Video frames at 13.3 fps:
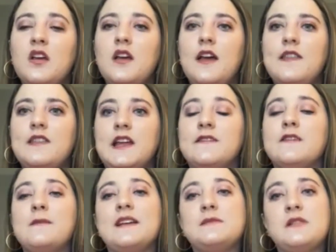And then
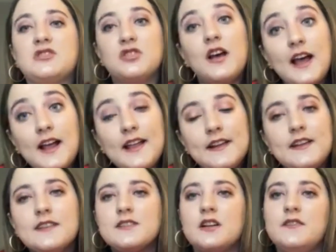for my special
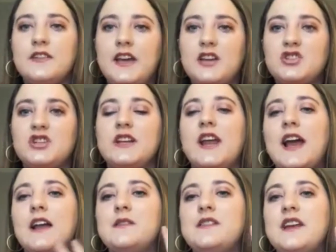ed certification, I
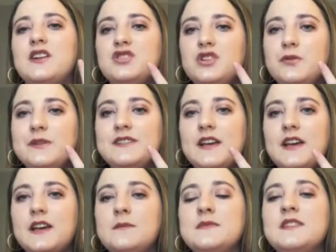had to take 2
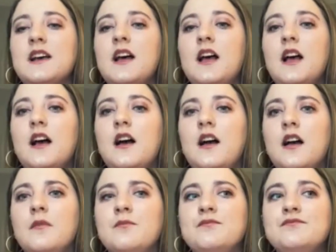exams,
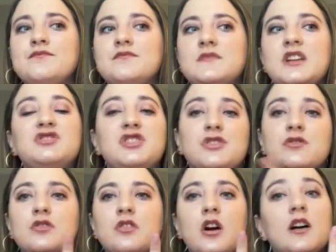a
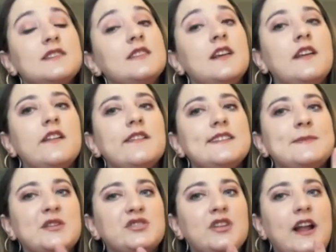general content
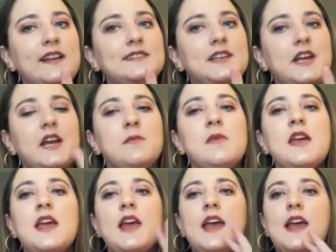special ed exam
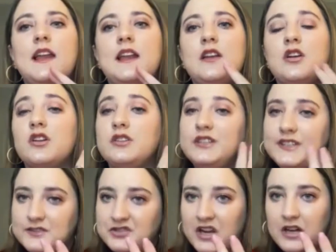and an
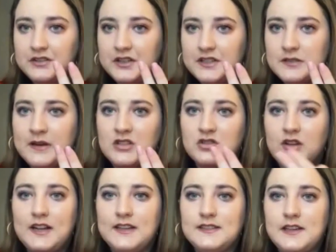early childhood special
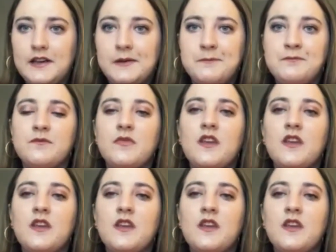ed exam.